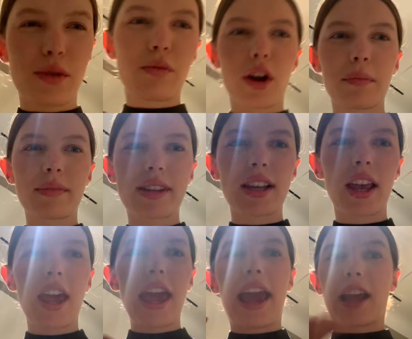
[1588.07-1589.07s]
rooms.
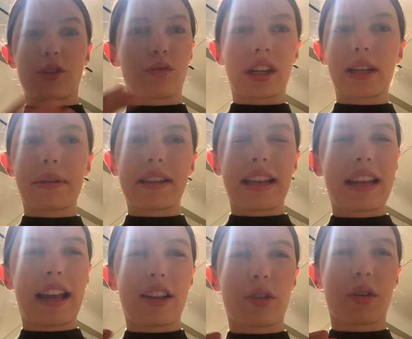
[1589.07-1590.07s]
It's really busy in
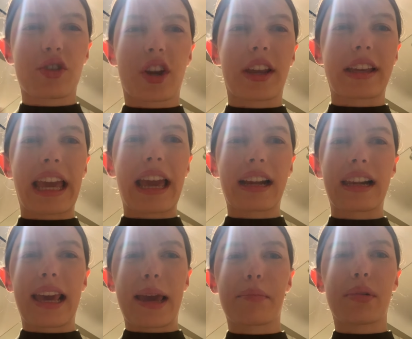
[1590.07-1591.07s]
here, so I was trying to get a
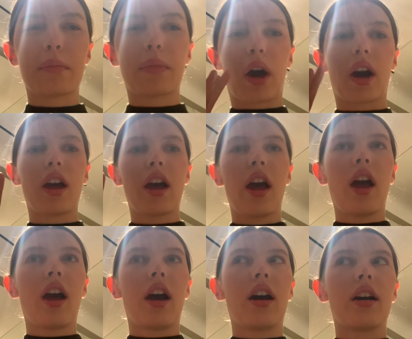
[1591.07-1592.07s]
clip, but
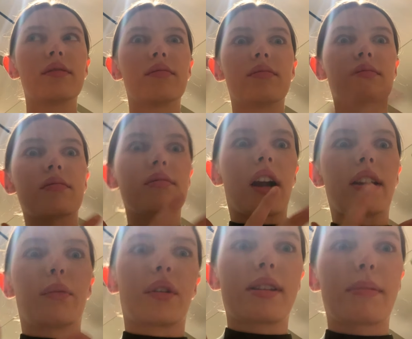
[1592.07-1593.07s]
I
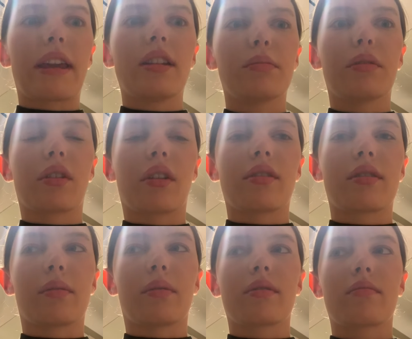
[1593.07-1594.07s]
didn't want to speak because it was